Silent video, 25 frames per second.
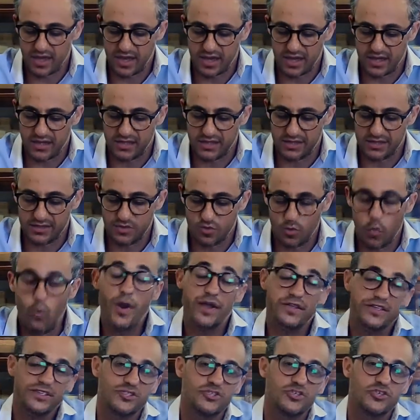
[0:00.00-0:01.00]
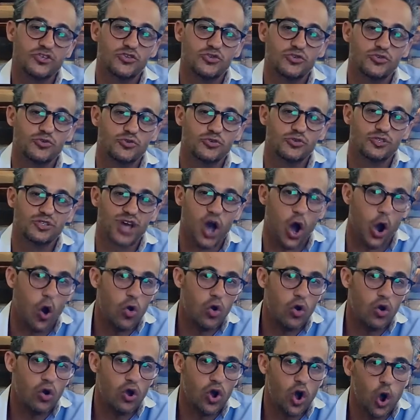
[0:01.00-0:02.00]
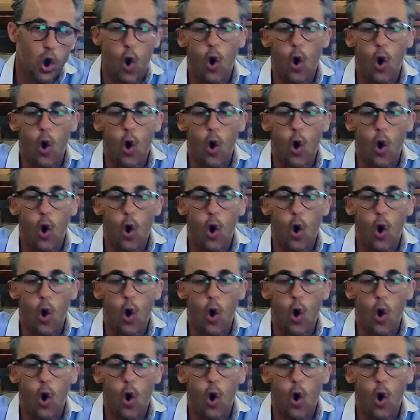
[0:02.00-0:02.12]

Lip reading: is whether to use oak